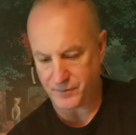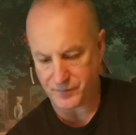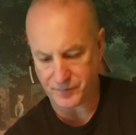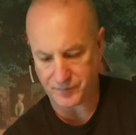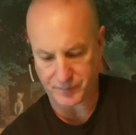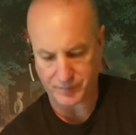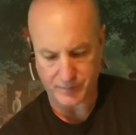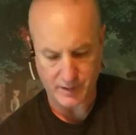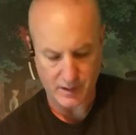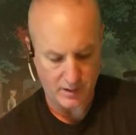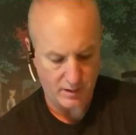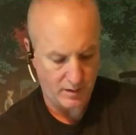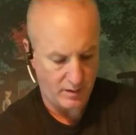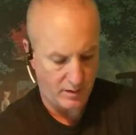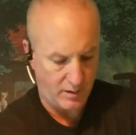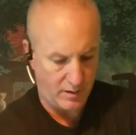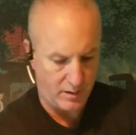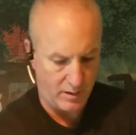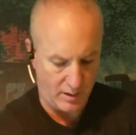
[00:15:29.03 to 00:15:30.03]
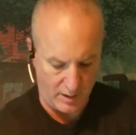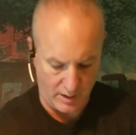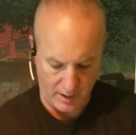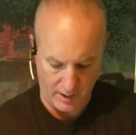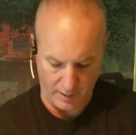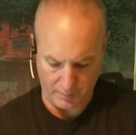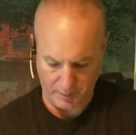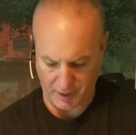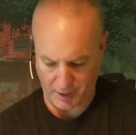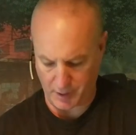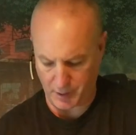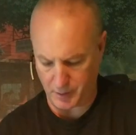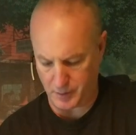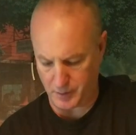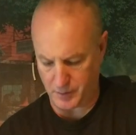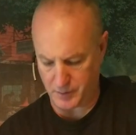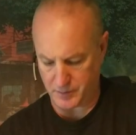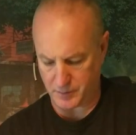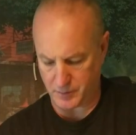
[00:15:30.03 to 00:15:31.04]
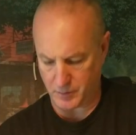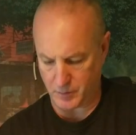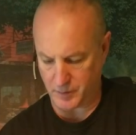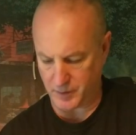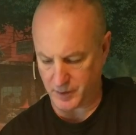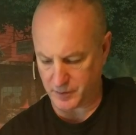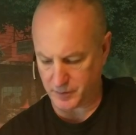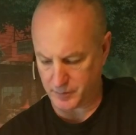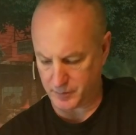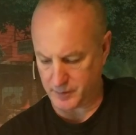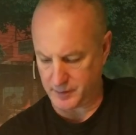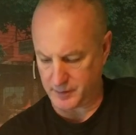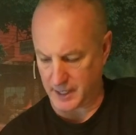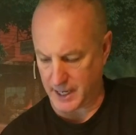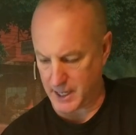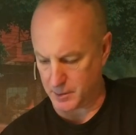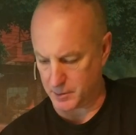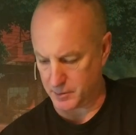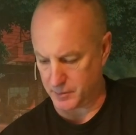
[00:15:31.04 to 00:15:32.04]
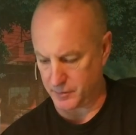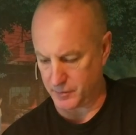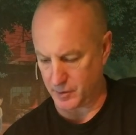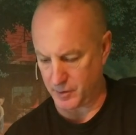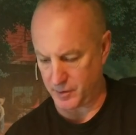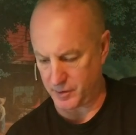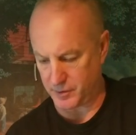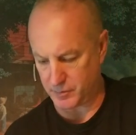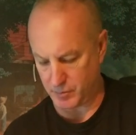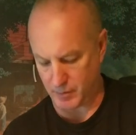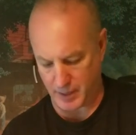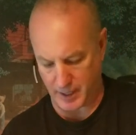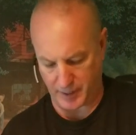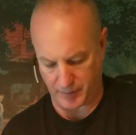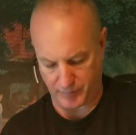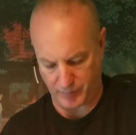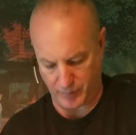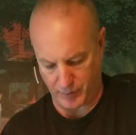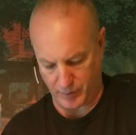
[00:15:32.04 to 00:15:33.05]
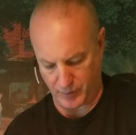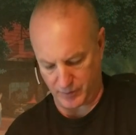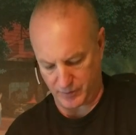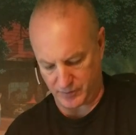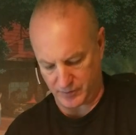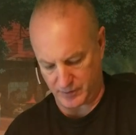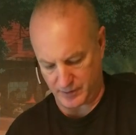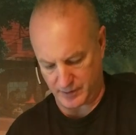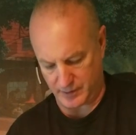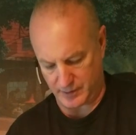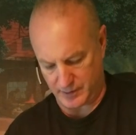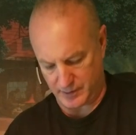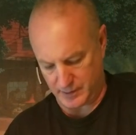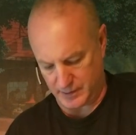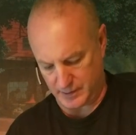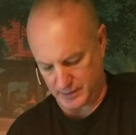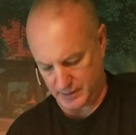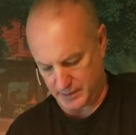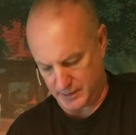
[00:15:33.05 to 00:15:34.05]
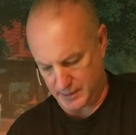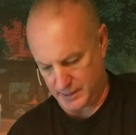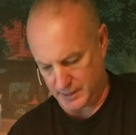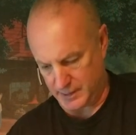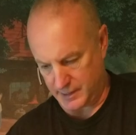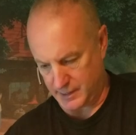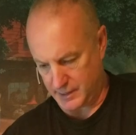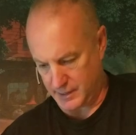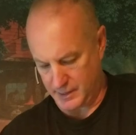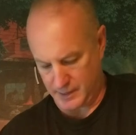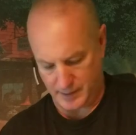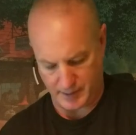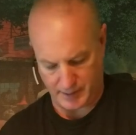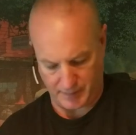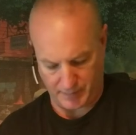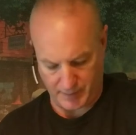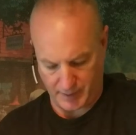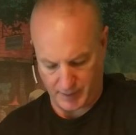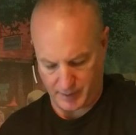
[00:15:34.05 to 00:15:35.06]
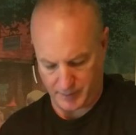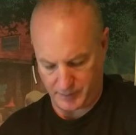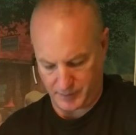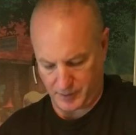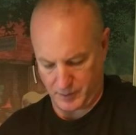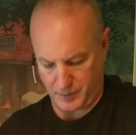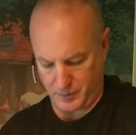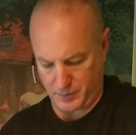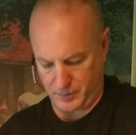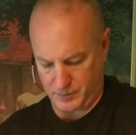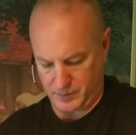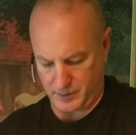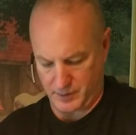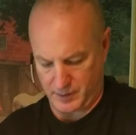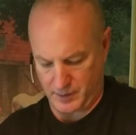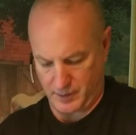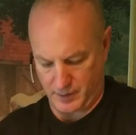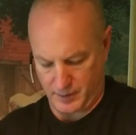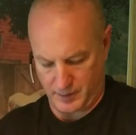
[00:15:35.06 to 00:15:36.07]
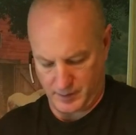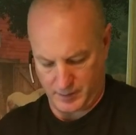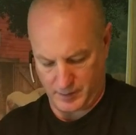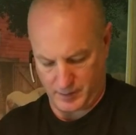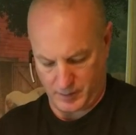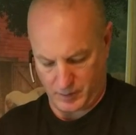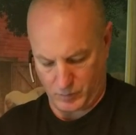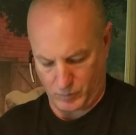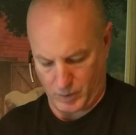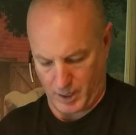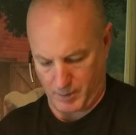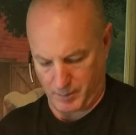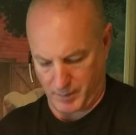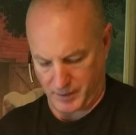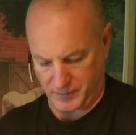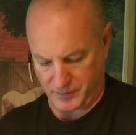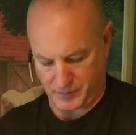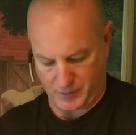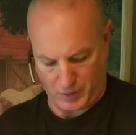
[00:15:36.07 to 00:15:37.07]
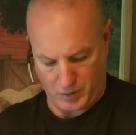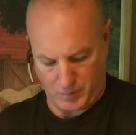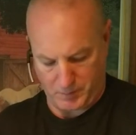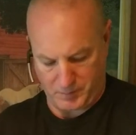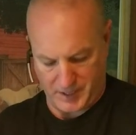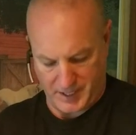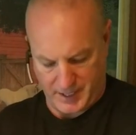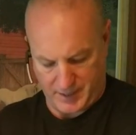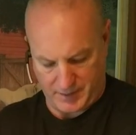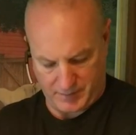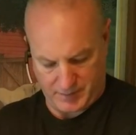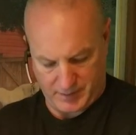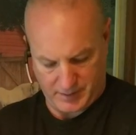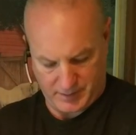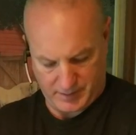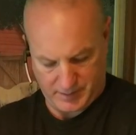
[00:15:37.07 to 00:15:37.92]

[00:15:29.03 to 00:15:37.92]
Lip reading: I'm going to use this towel or this rag first, and then I'll wipe my scope down.